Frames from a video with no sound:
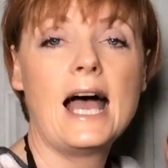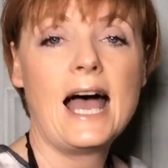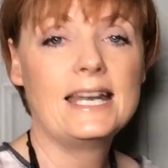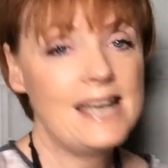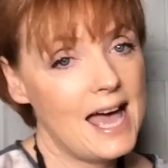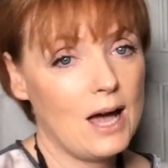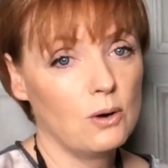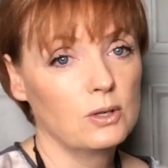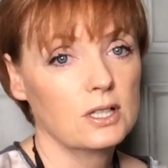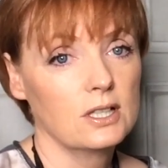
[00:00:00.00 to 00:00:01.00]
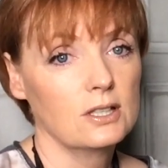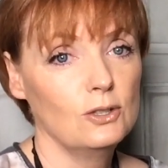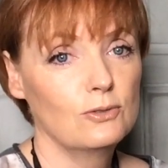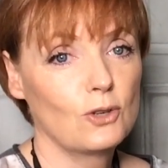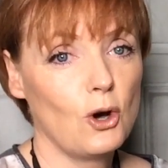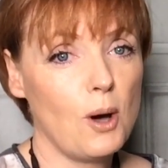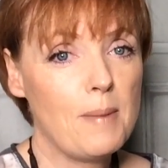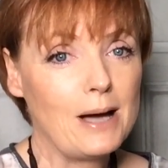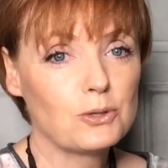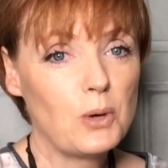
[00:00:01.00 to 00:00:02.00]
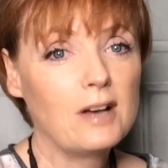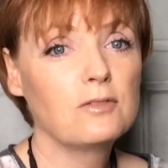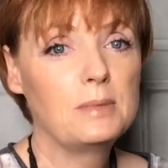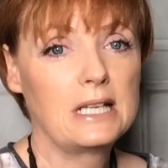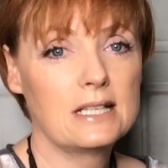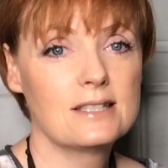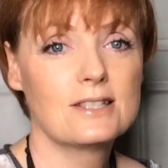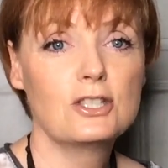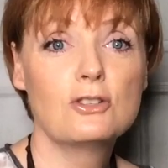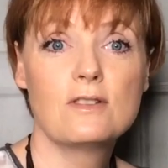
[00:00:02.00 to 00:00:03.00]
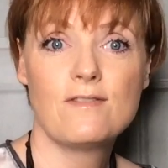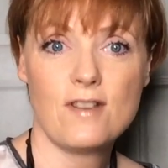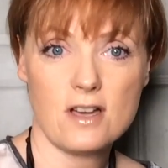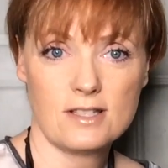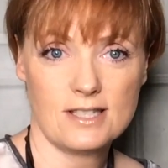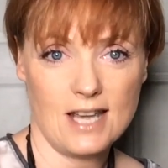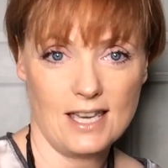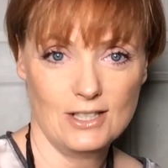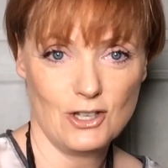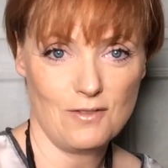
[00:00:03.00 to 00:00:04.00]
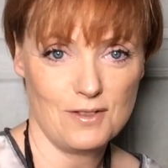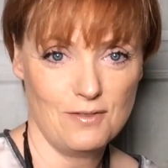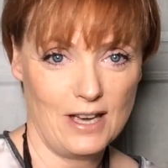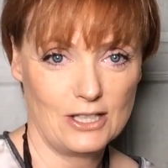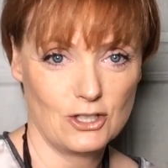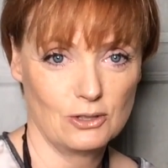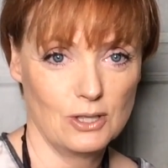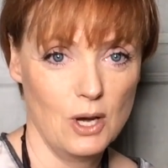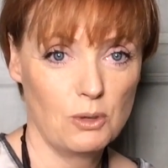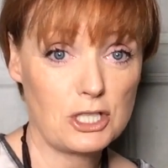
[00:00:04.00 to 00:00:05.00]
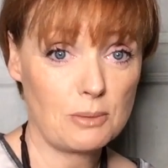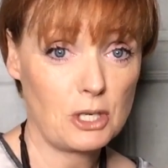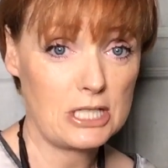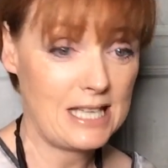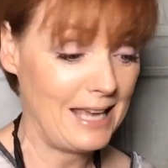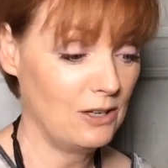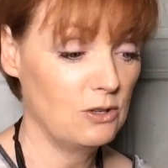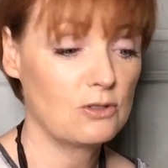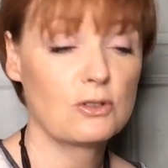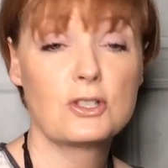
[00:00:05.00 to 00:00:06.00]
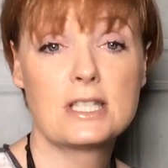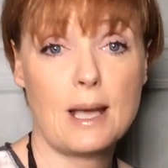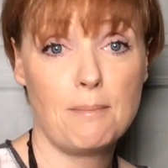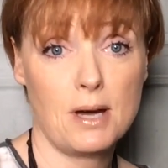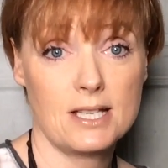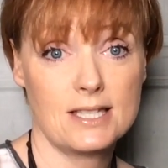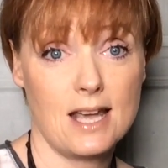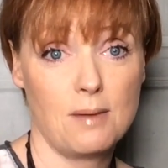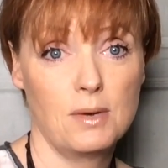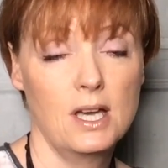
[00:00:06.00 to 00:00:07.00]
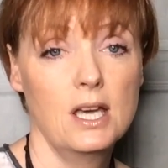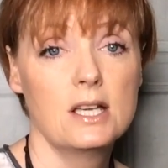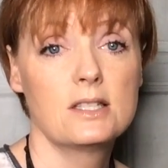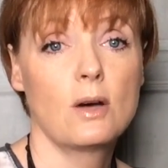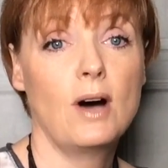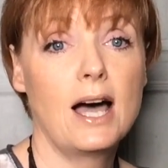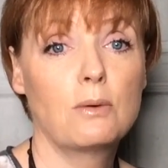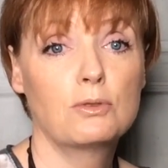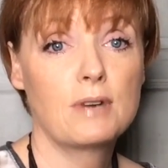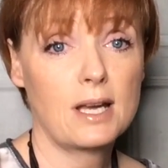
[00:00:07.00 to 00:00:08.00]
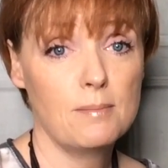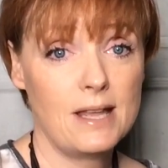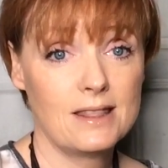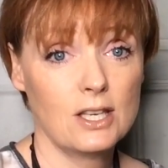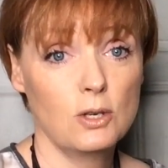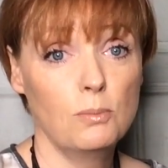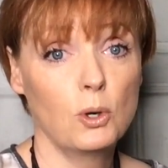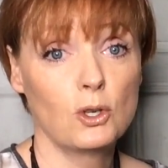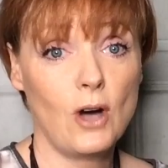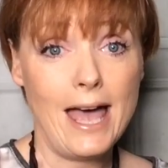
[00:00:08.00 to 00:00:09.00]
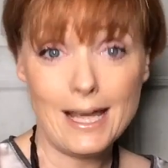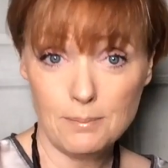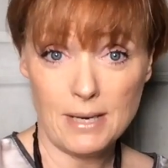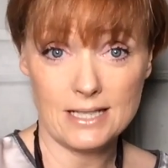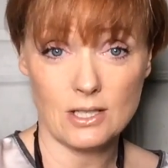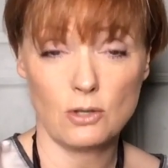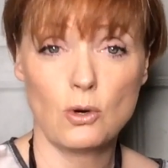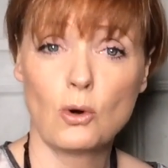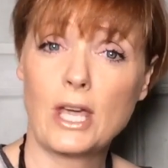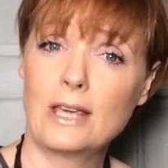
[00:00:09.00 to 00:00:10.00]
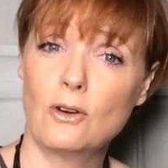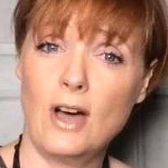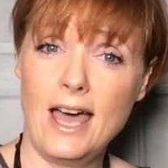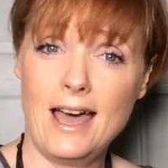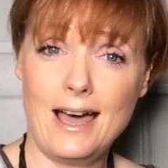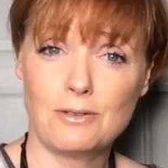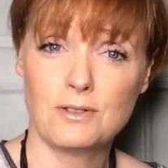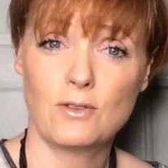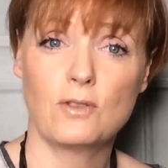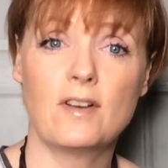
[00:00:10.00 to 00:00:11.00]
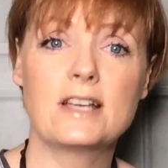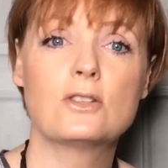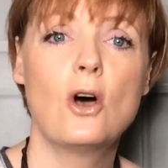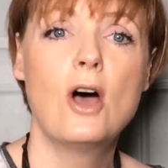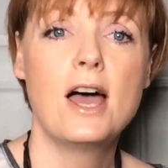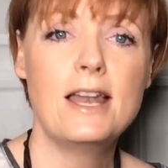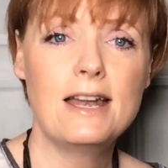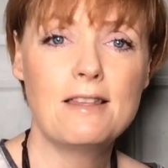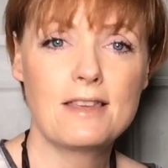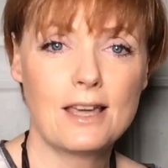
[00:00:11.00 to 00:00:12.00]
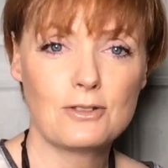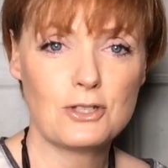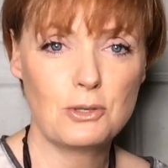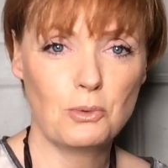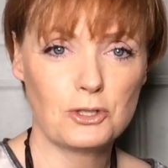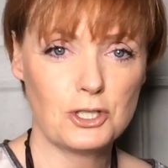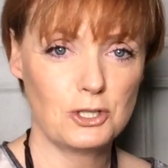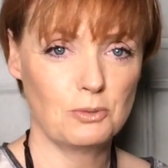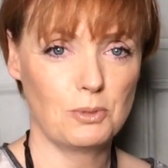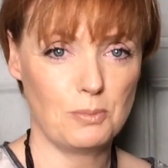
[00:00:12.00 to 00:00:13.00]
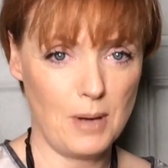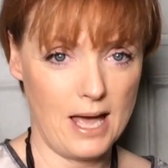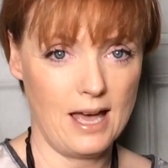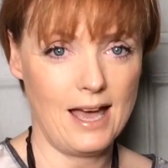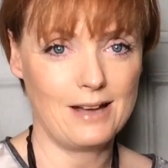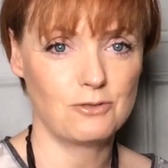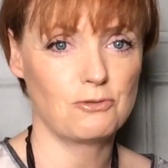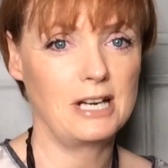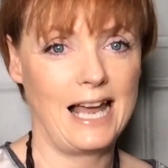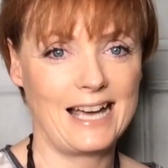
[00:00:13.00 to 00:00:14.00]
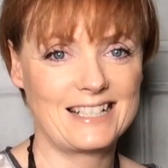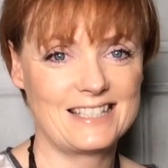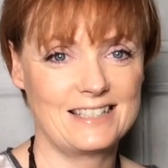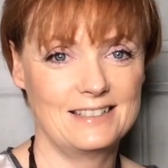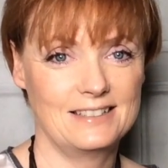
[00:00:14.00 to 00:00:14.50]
And now you've got about 12 minutes to do the first stage of the facial, which I'm going to take you through step by step. So I would recommend that you put your headband on or get your hair out of your face and anything else that you want to do, prepare and relax.